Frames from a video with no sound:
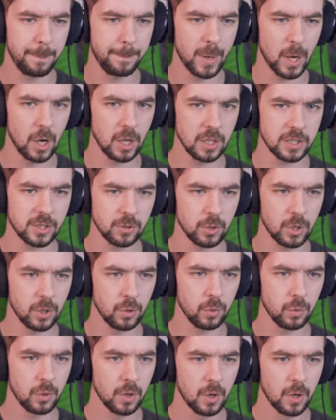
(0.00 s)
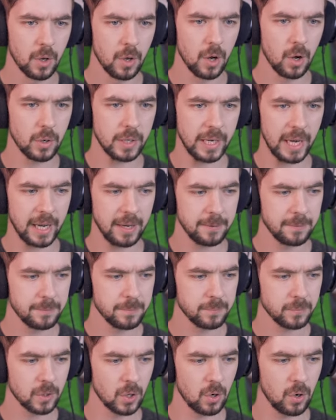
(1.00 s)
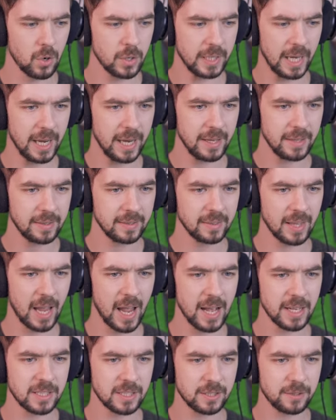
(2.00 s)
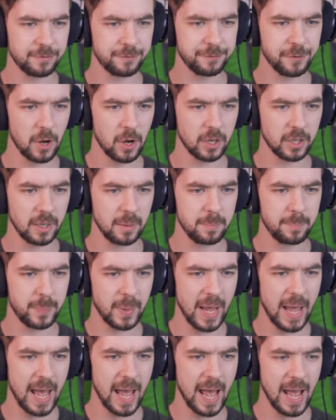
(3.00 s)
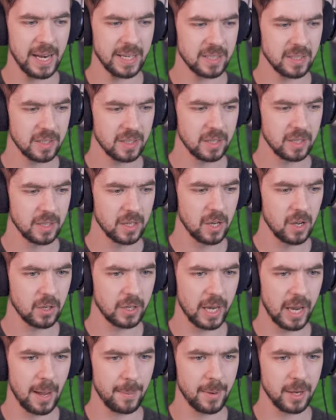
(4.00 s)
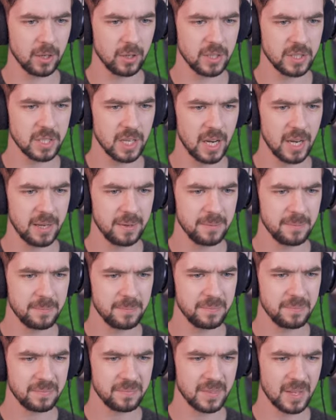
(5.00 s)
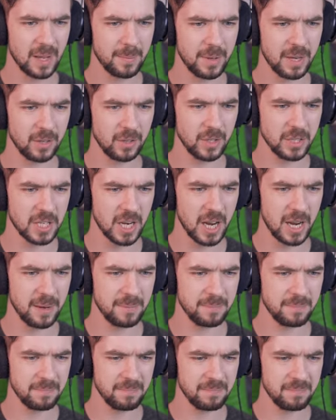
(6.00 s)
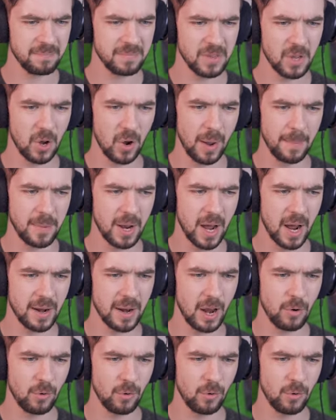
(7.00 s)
baldaroo. Okay, okay, that's fucking bad. Okay, am I gonna die? Am I gonna die? No, I'm not. I